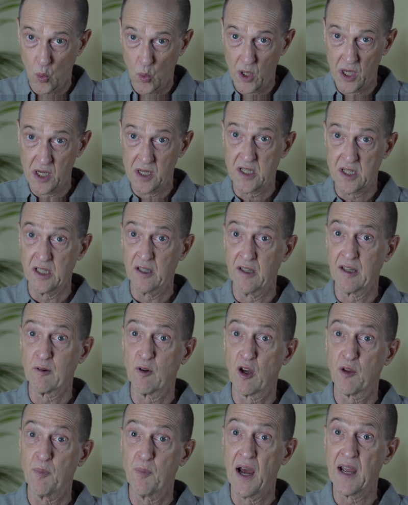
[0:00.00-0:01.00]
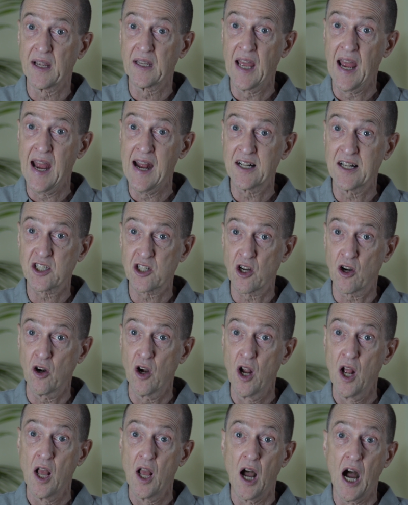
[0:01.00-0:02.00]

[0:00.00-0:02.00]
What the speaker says: in dealing with my cancer,